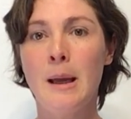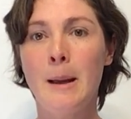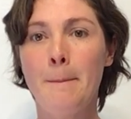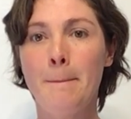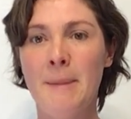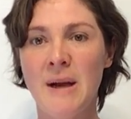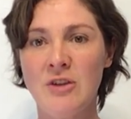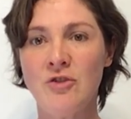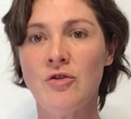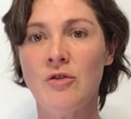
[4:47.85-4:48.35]

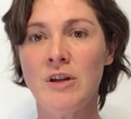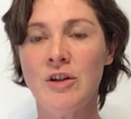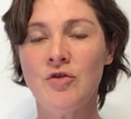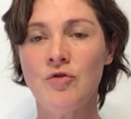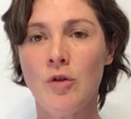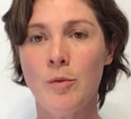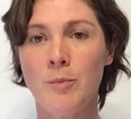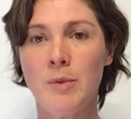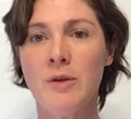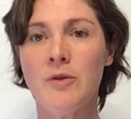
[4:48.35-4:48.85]
imaginary
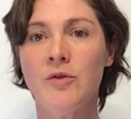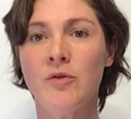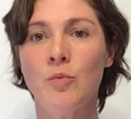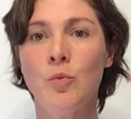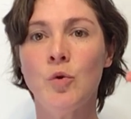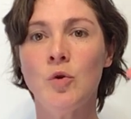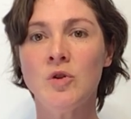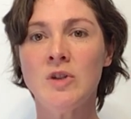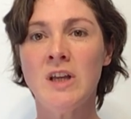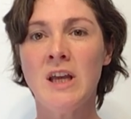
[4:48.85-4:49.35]
droplets of
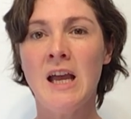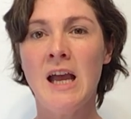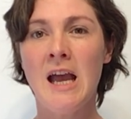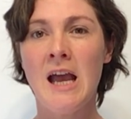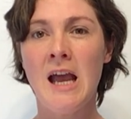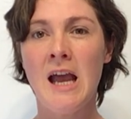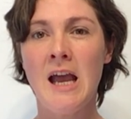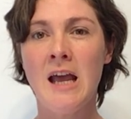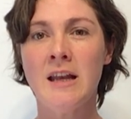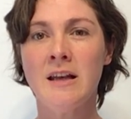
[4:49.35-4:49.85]
water
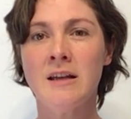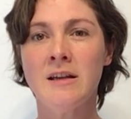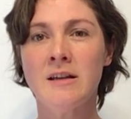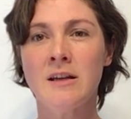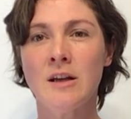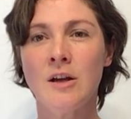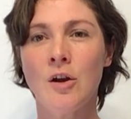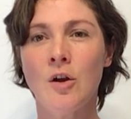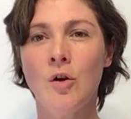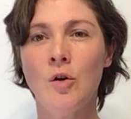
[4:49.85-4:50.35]
and
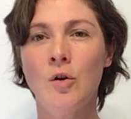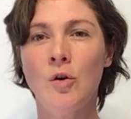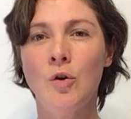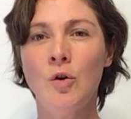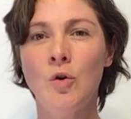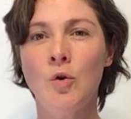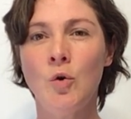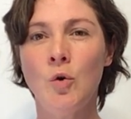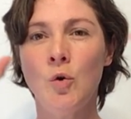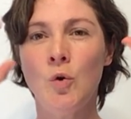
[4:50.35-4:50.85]

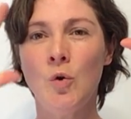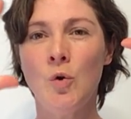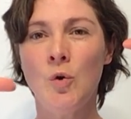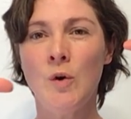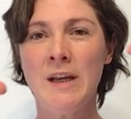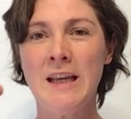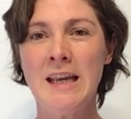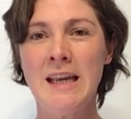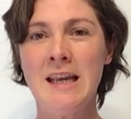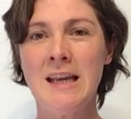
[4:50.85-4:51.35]

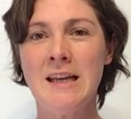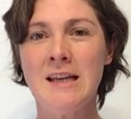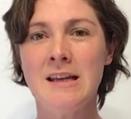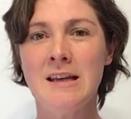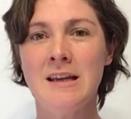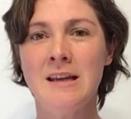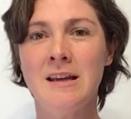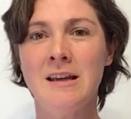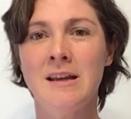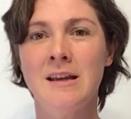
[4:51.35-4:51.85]
claw
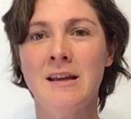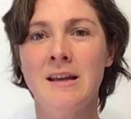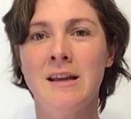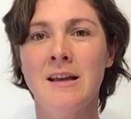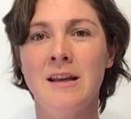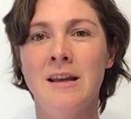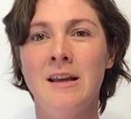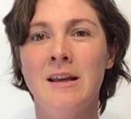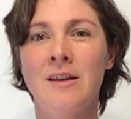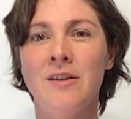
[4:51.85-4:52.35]
in,
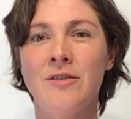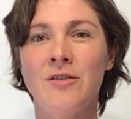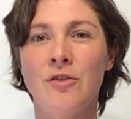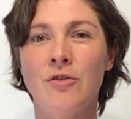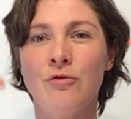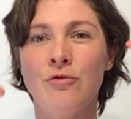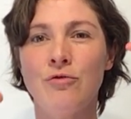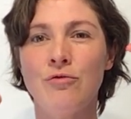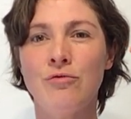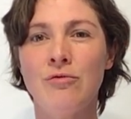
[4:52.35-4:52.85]
sort
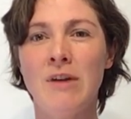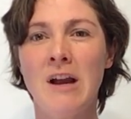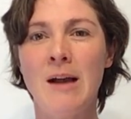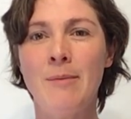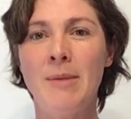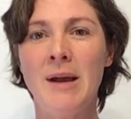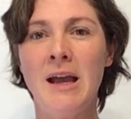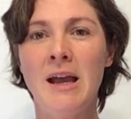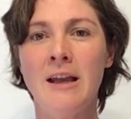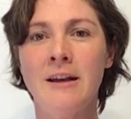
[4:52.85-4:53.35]
of grab
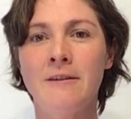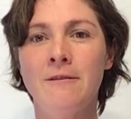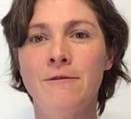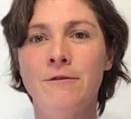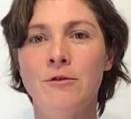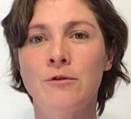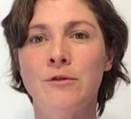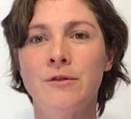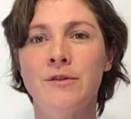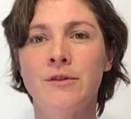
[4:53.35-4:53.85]

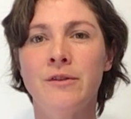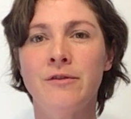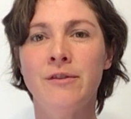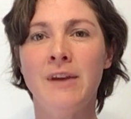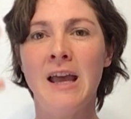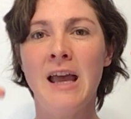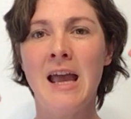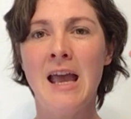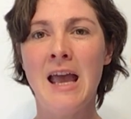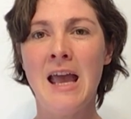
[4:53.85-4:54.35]
handfuls of
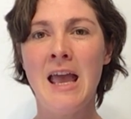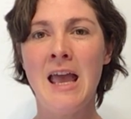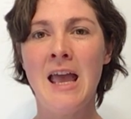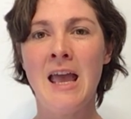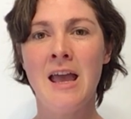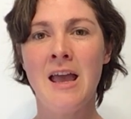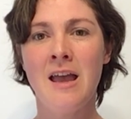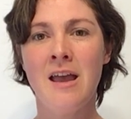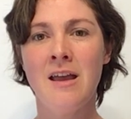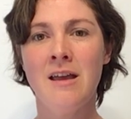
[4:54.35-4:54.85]

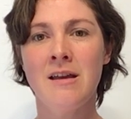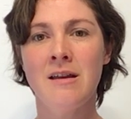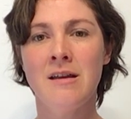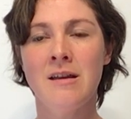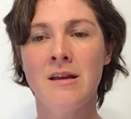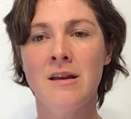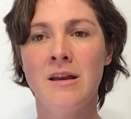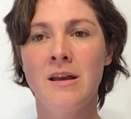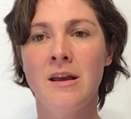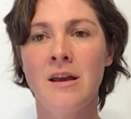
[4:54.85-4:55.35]
air.
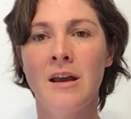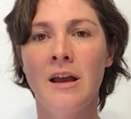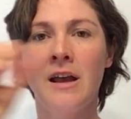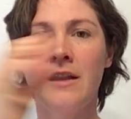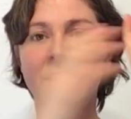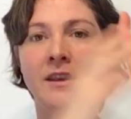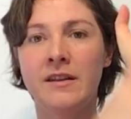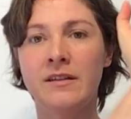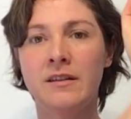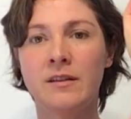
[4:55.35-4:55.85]

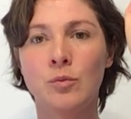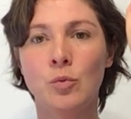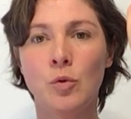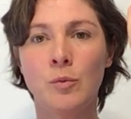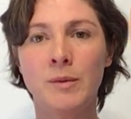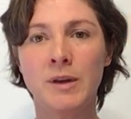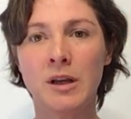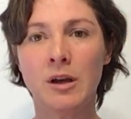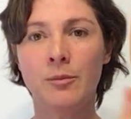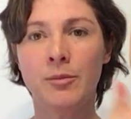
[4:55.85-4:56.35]
And this is
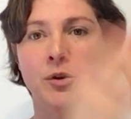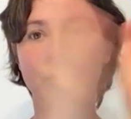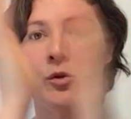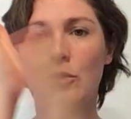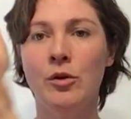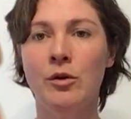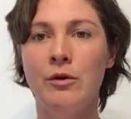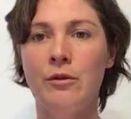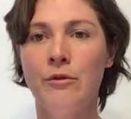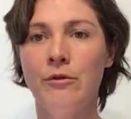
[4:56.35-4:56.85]
warming up
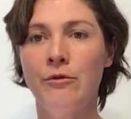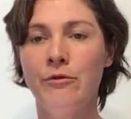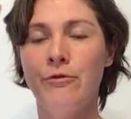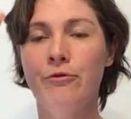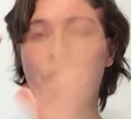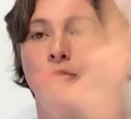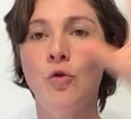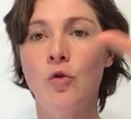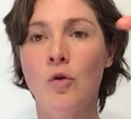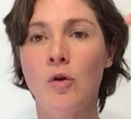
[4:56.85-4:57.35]
your
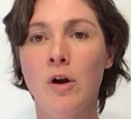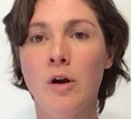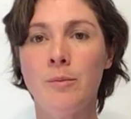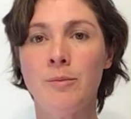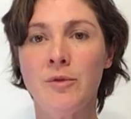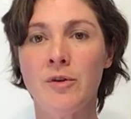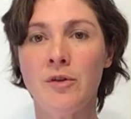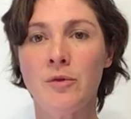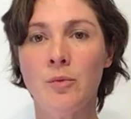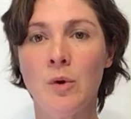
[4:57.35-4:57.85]

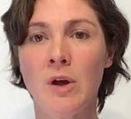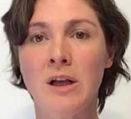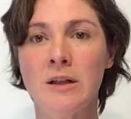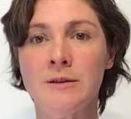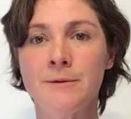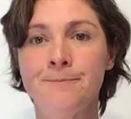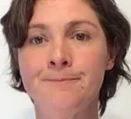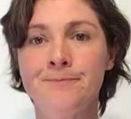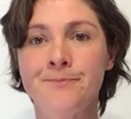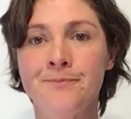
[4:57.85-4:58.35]
forearms as well.